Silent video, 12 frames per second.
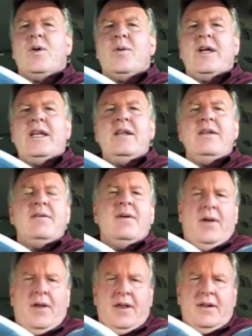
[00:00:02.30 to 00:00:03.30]
Greetings.
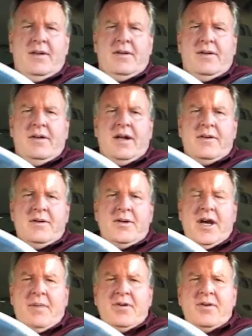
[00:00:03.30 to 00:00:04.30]
This is another
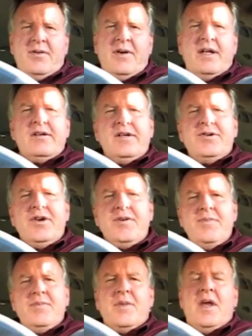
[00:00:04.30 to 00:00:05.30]
chapter in
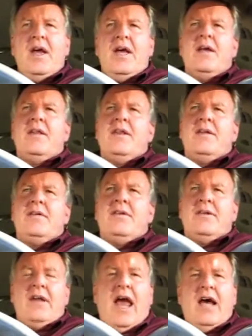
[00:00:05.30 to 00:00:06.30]
transition. This
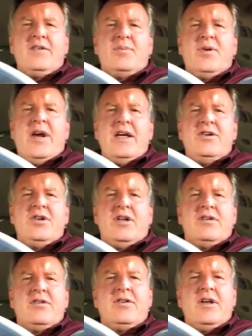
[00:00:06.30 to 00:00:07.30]
is
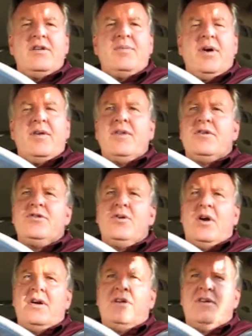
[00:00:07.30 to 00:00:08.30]
Aspirations. It's part of the
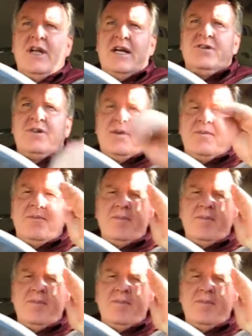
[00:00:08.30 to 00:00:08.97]
short section.